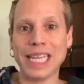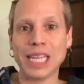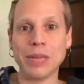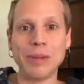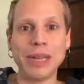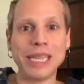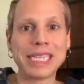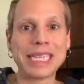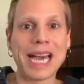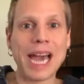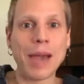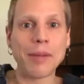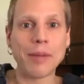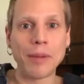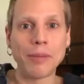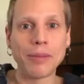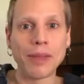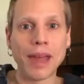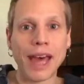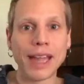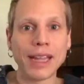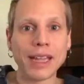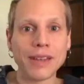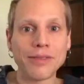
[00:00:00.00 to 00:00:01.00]
In the meantime,
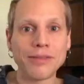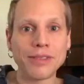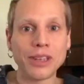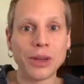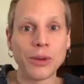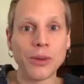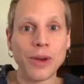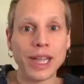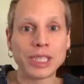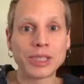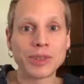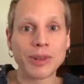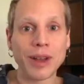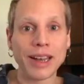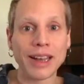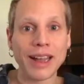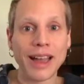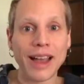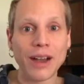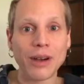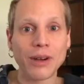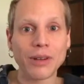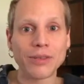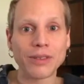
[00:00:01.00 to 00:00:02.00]
I'm not lifting weights right
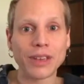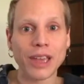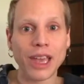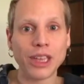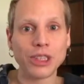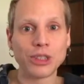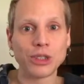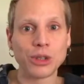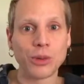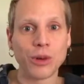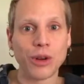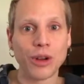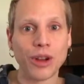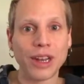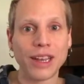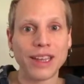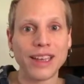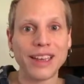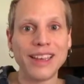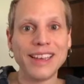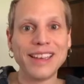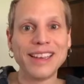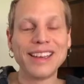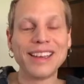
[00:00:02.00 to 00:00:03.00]
now, in case you're
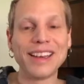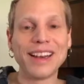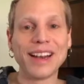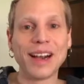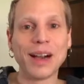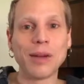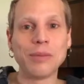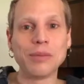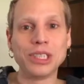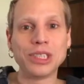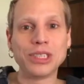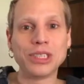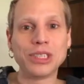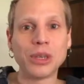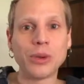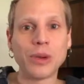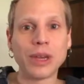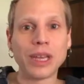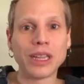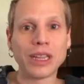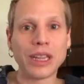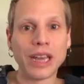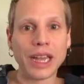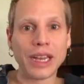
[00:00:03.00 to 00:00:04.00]
worried. Just
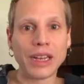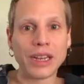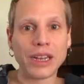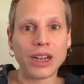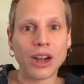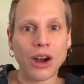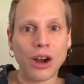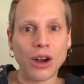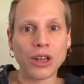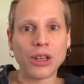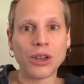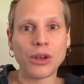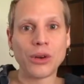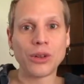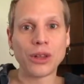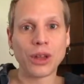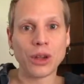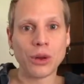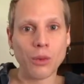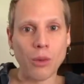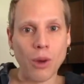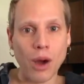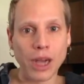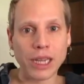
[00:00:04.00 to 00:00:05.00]
doing light cardio,
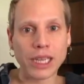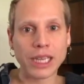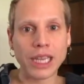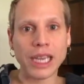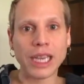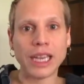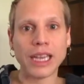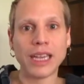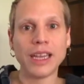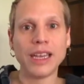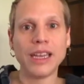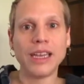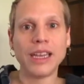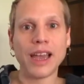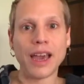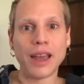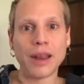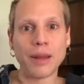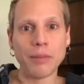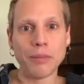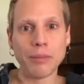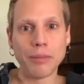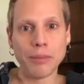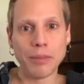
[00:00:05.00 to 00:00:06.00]
like walking
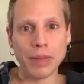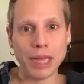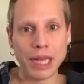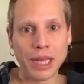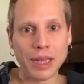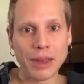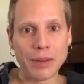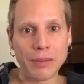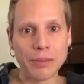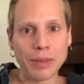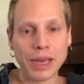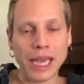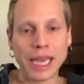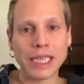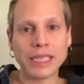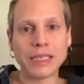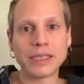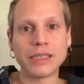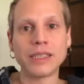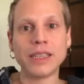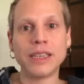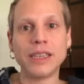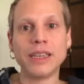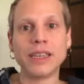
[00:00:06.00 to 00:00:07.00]
at a medium
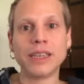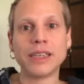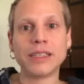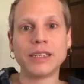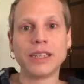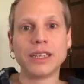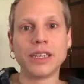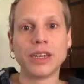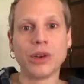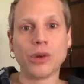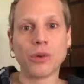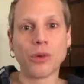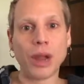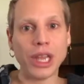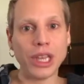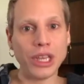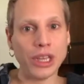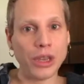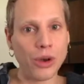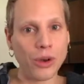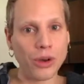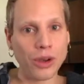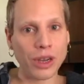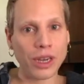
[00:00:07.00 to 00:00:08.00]
pace. Did a great
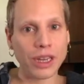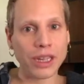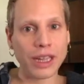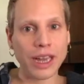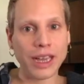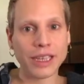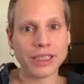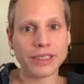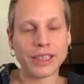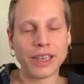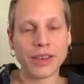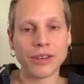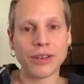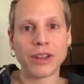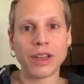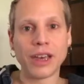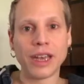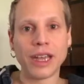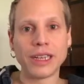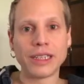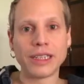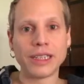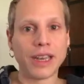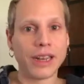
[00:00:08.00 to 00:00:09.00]
yoga class the other
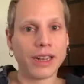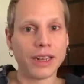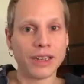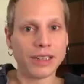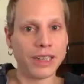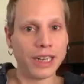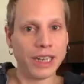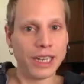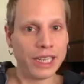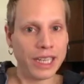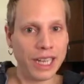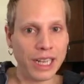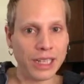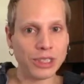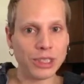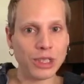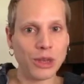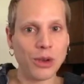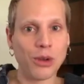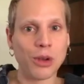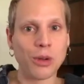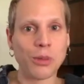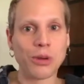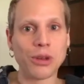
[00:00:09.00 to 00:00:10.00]
night, not an intense
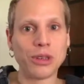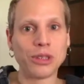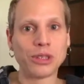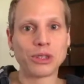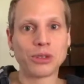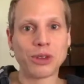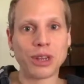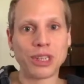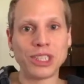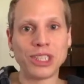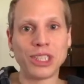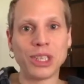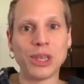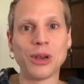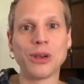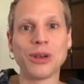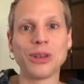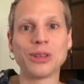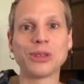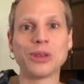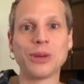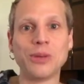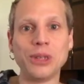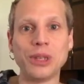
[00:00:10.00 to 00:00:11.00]
yoga, but a stretching
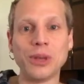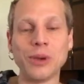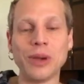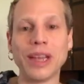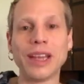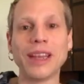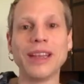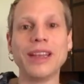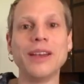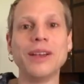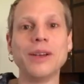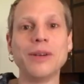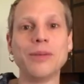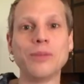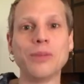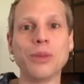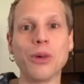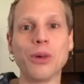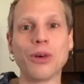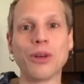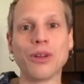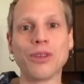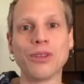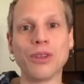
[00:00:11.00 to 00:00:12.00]
yoga. So I'm doing
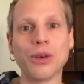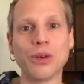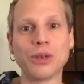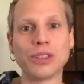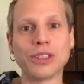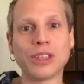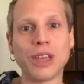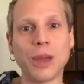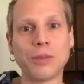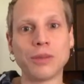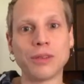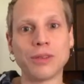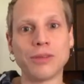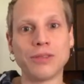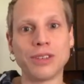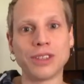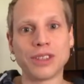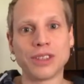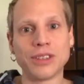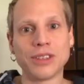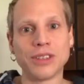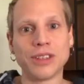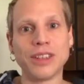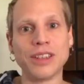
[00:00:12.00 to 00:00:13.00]
more of those types of
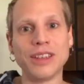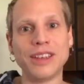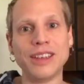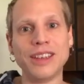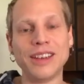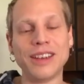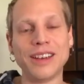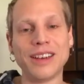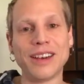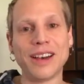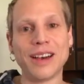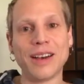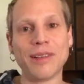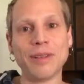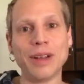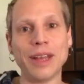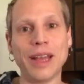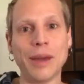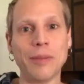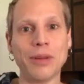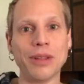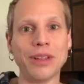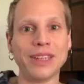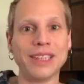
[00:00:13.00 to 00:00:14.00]
physical
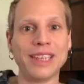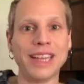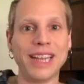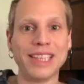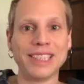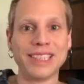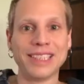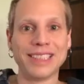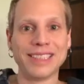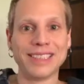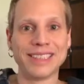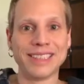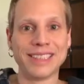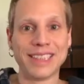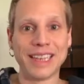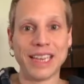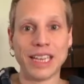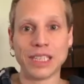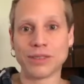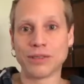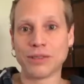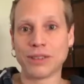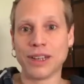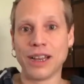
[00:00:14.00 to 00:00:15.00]
rehabilitations and
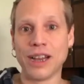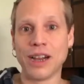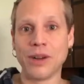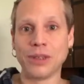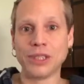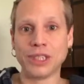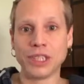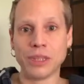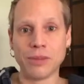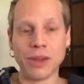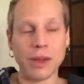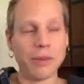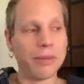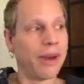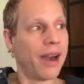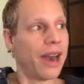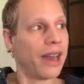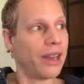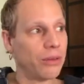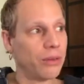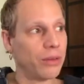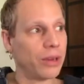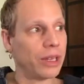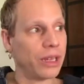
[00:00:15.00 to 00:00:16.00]
things for now until my
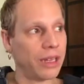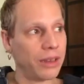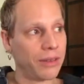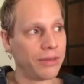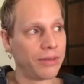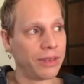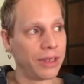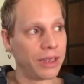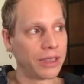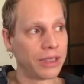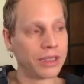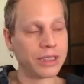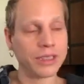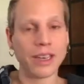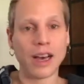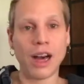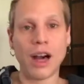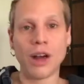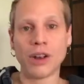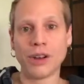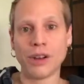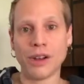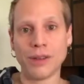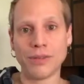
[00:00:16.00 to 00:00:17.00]
body really feels
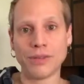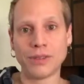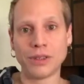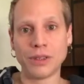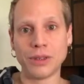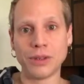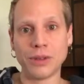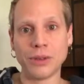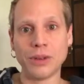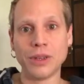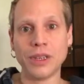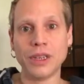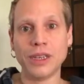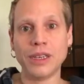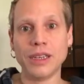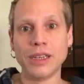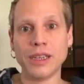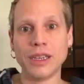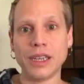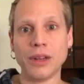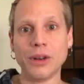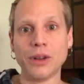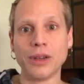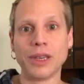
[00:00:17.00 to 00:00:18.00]
solid enough to,
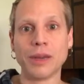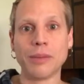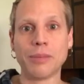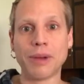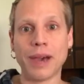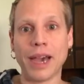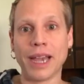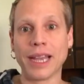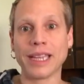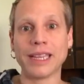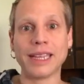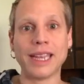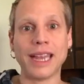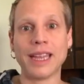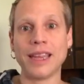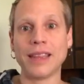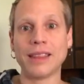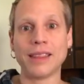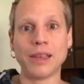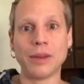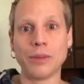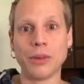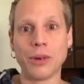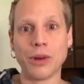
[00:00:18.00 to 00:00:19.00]
get back into
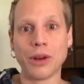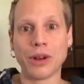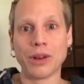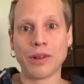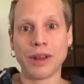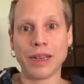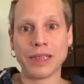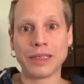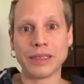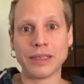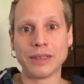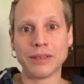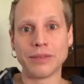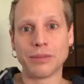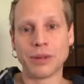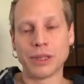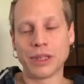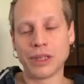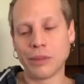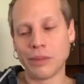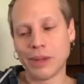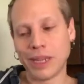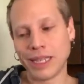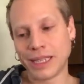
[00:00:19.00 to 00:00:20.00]
anything more aggressive. But
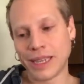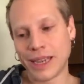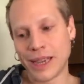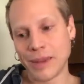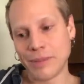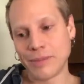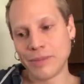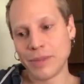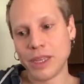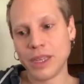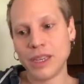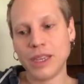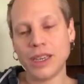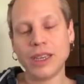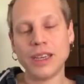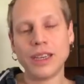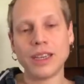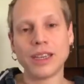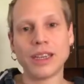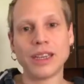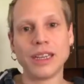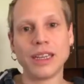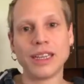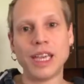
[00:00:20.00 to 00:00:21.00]
in the meantime,
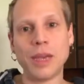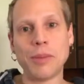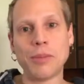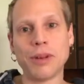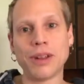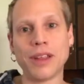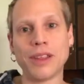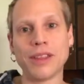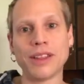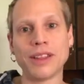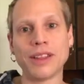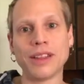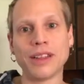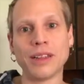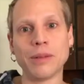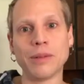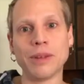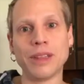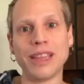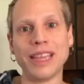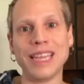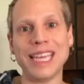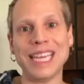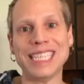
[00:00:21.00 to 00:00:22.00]
gonna keep it on the little
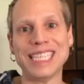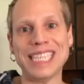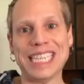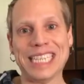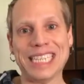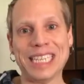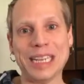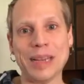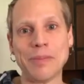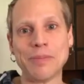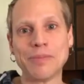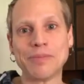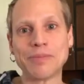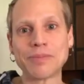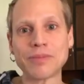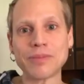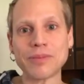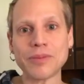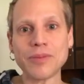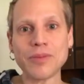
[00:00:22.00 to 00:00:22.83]
bit of the easy tip.